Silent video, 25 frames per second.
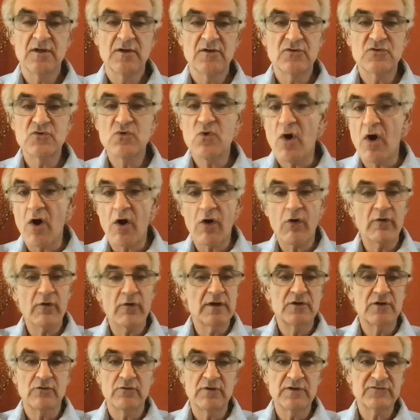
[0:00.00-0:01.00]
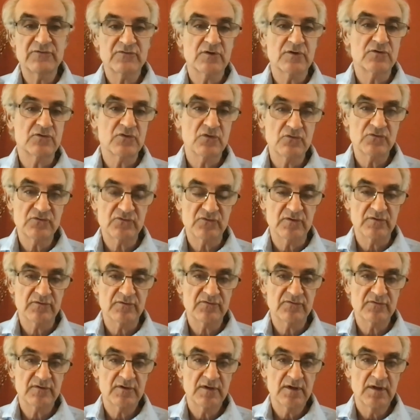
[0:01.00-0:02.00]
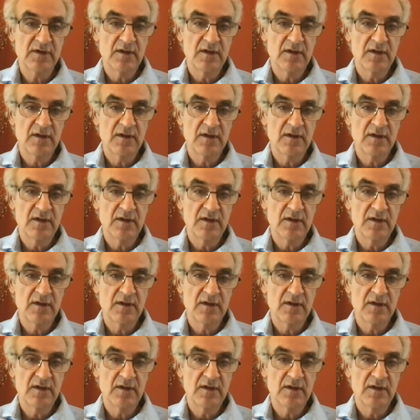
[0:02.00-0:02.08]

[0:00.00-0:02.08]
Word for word: you are in your institutions.